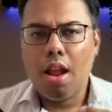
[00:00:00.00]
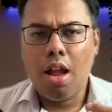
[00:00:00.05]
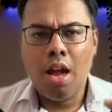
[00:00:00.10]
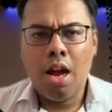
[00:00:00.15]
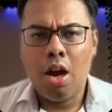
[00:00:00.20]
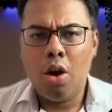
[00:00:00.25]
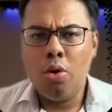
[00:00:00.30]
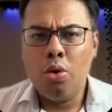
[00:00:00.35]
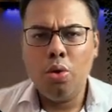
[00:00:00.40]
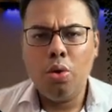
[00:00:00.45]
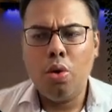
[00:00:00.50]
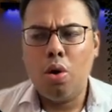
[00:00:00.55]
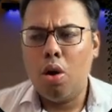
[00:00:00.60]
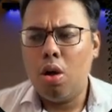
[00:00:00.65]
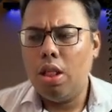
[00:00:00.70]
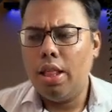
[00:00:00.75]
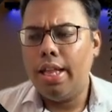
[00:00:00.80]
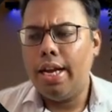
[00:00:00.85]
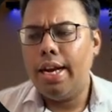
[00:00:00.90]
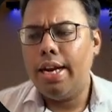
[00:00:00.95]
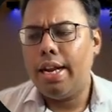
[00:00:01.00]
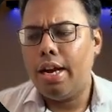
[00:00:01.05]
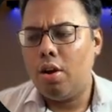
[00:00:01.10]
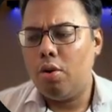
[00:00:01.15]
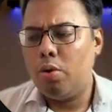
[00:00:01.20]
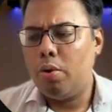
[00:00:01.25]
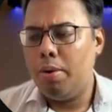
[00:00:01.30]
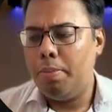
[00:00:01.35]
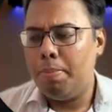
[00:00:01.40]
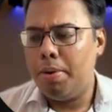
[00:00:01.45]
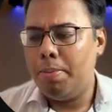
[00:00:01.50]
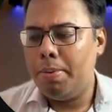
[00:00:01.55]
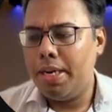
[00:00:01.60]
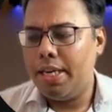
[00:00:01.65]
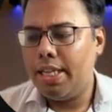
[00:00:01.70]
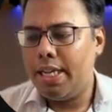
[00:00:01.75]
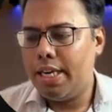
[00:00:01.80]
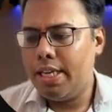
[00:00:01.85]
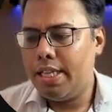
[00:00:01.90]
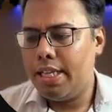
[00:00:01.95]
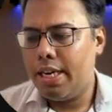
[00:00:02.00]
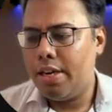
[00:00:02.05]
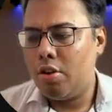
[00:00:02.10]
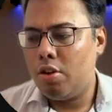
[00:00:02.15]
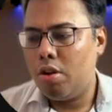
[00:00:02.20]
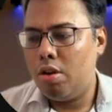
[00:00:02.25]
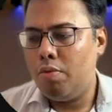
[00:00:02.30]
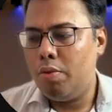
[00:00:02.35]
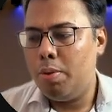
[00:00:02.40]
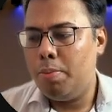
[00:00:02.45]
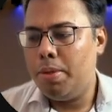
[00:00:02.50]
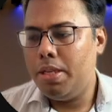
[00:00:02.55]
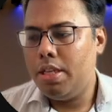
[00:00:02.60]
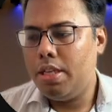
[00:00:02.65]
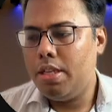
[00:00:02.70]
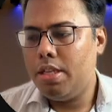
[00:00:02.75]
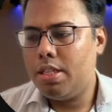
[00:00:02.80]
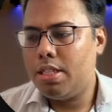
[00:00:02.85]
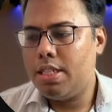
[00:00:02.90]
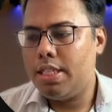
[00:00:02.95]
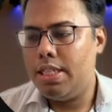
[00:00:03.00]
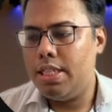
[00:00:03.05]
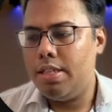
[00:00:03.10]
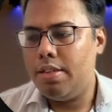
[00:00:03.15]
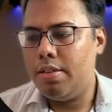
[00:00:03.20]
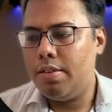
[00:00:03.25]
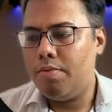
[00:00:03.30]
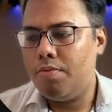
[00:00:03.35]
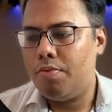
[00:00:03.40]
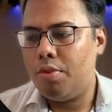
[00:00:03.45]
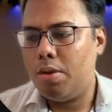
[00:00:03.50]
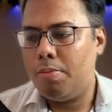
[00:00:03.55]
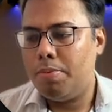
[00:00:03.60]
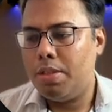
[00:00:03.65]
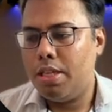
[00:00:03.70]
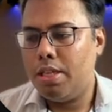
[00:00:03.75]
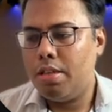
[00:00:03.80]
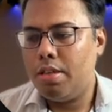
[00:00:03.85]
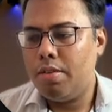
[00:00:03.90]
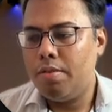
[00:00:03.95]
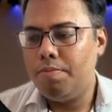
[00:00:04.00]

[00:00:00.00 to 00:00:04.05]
how to call that, how to implement that, that all will be seeing from there.